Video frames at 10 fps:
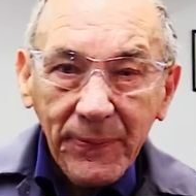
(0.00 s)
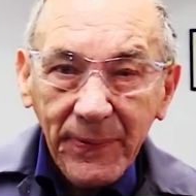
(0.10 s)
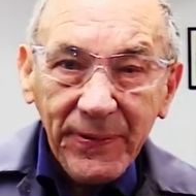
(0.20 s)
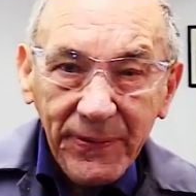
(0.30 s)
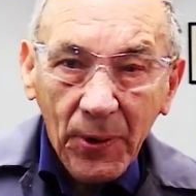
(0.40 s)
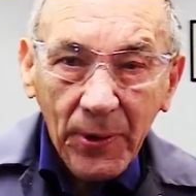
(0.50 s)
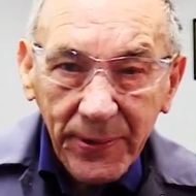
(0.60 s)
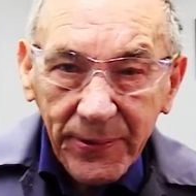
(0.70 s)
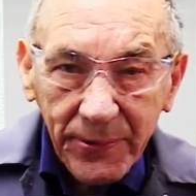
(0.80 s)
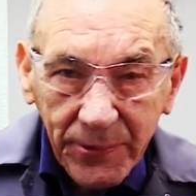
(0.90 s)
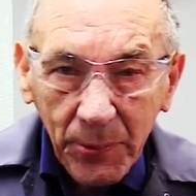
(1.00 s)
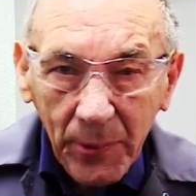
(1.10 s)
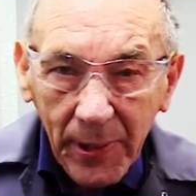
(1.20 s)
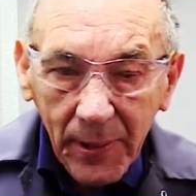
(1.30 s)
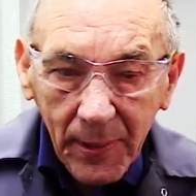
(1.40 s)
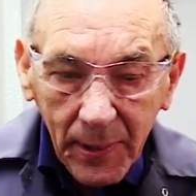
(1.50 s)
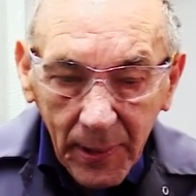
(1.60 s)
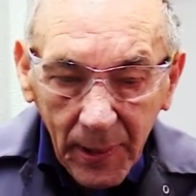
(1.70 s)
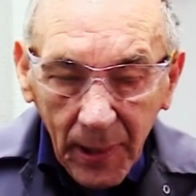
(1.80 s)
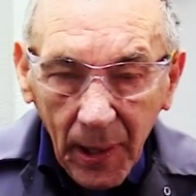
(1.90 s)
we've decided to do it.
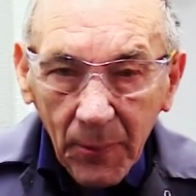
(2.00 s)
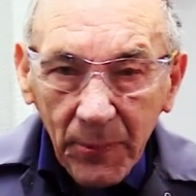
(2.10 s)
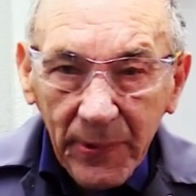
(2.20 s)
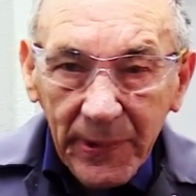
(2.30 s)
And